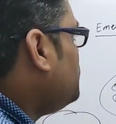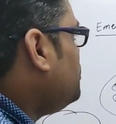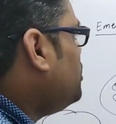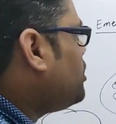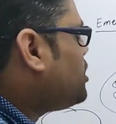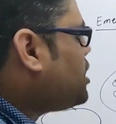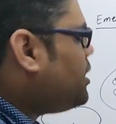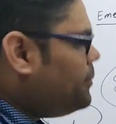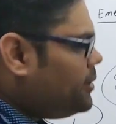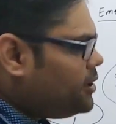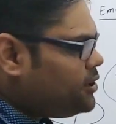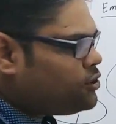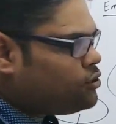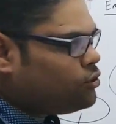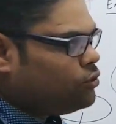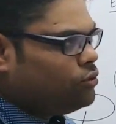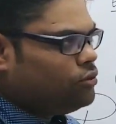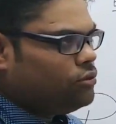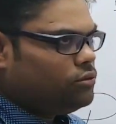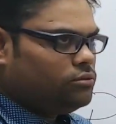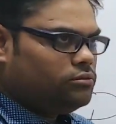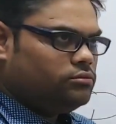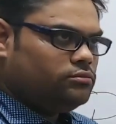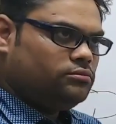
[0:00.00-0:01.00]
Now coming
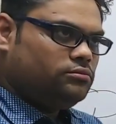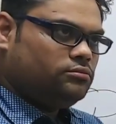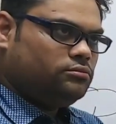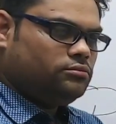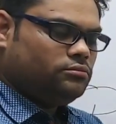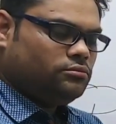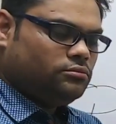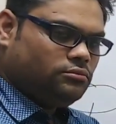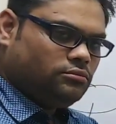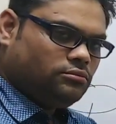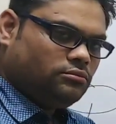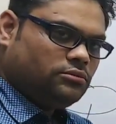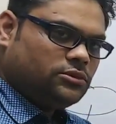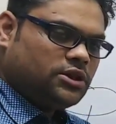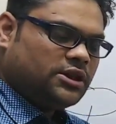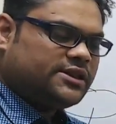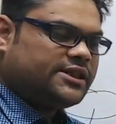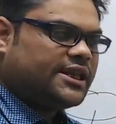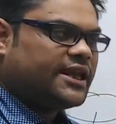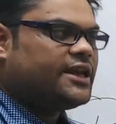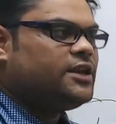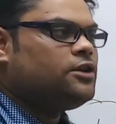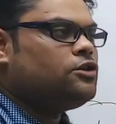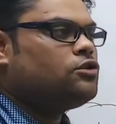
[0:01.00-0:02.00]
to the
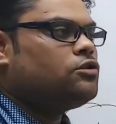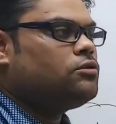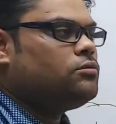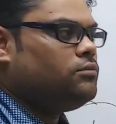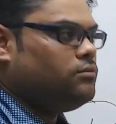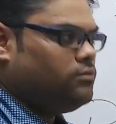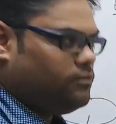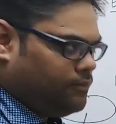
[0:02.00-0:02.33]
second